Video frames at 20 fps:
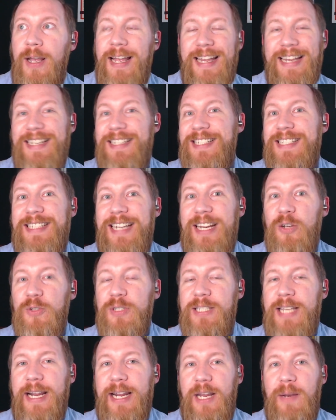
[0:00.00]
He
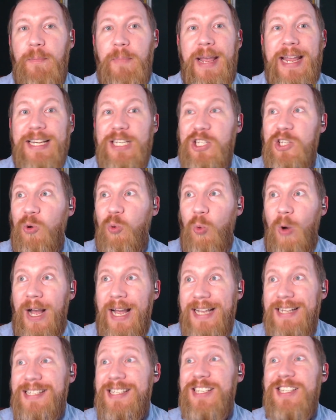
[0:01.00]
steals second base
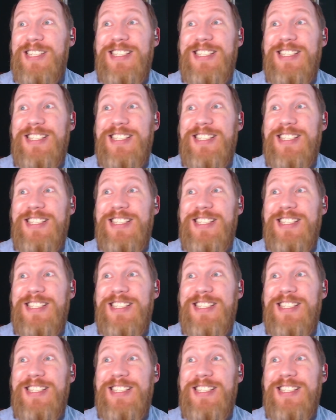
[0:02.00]
twice,